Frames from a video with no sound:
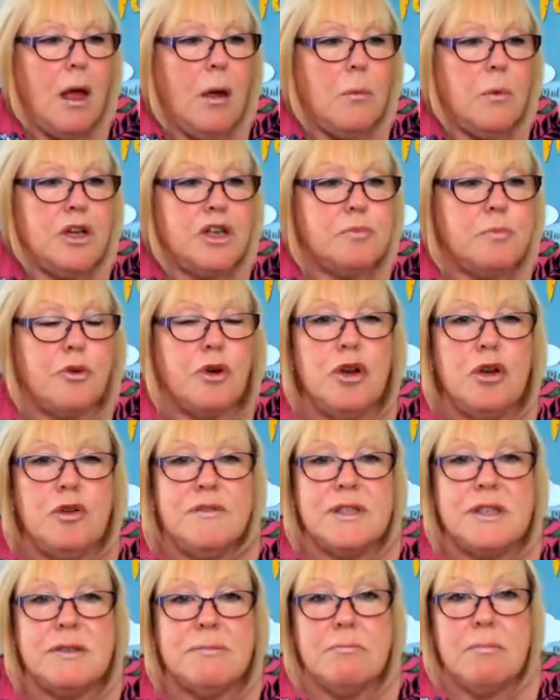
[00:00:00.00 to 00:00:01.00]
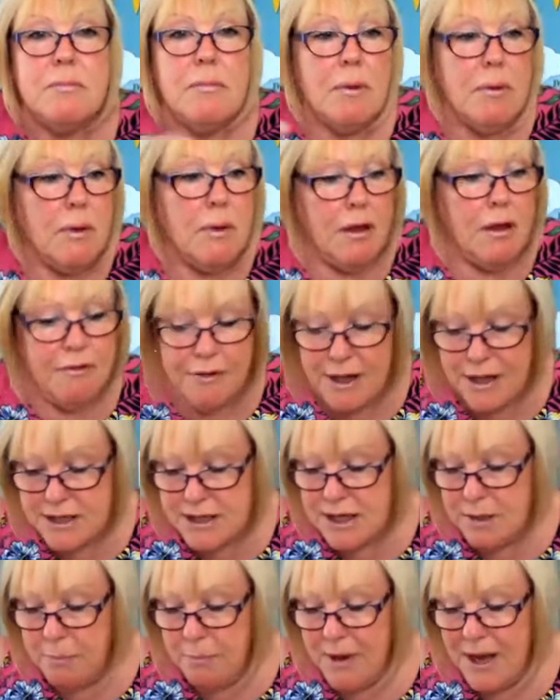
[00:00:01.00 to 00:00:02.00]
which proves a
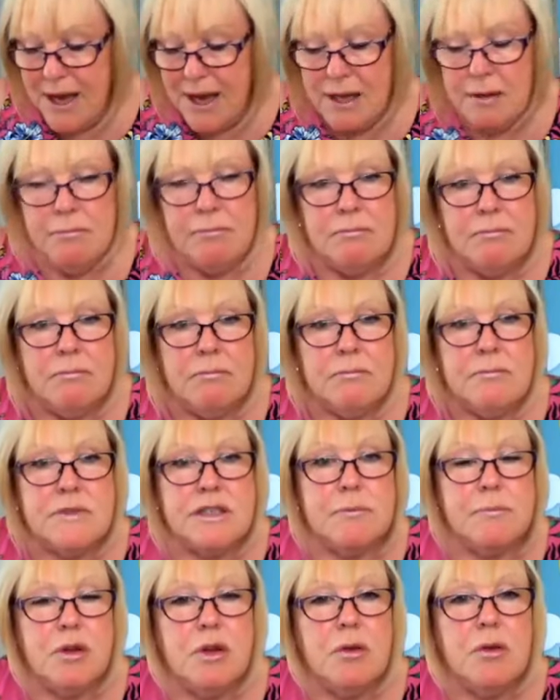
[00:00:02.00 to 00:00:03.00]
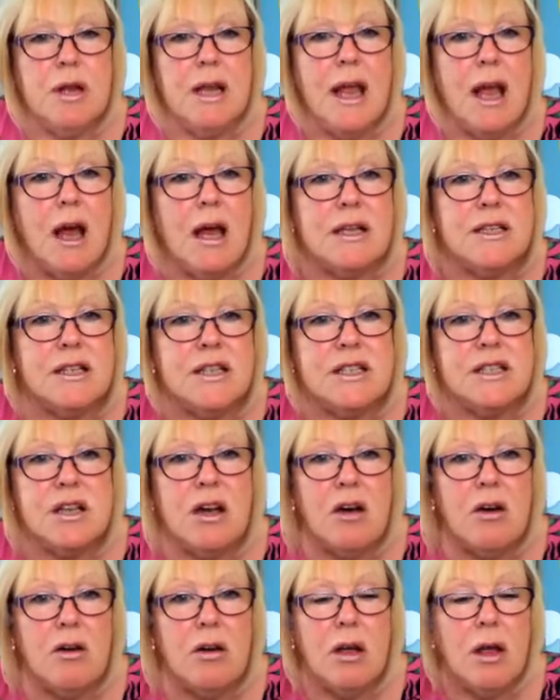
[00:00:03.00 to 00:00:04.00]
felt tip pen, some googly eyes and a
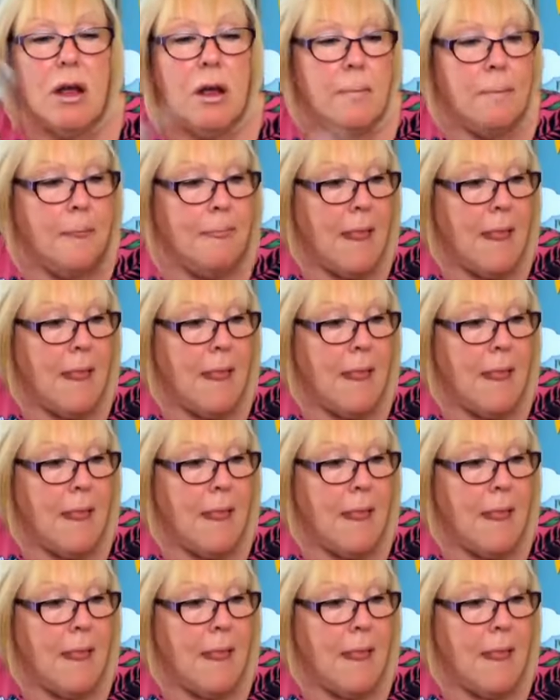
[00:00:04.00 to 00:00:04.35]
sock,